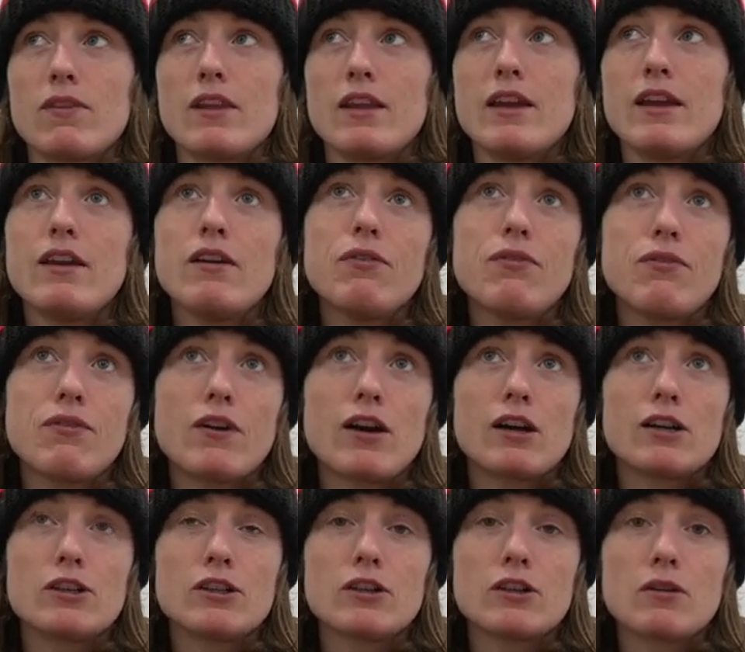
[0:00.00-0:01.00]
if
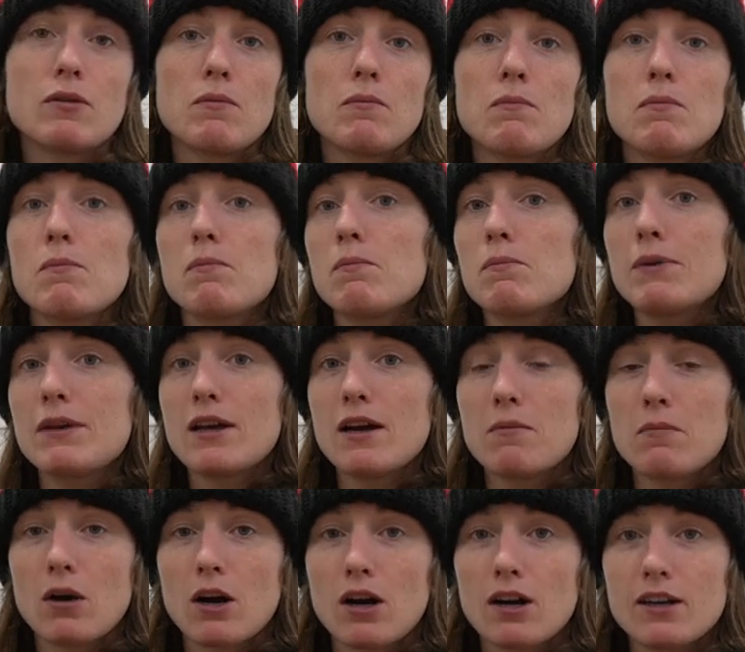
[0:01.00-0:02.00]
our
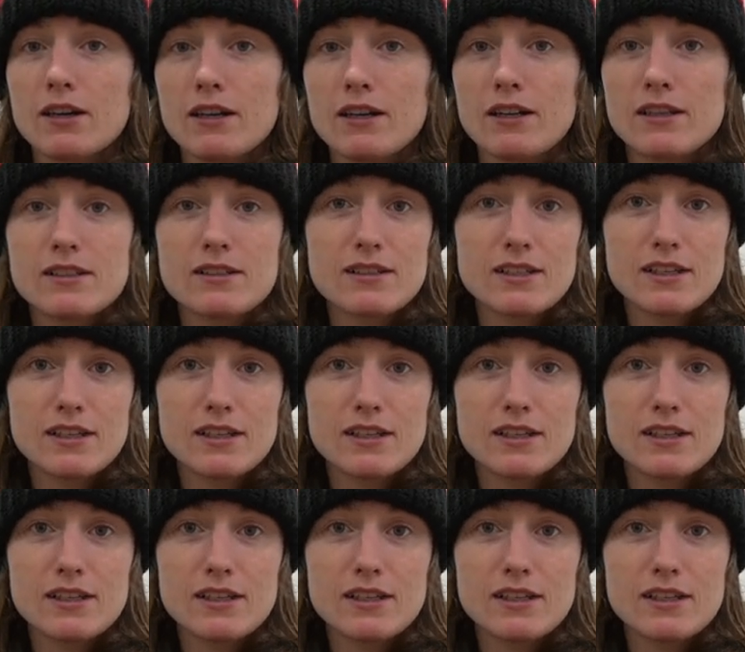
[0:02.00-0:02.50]
BMR is,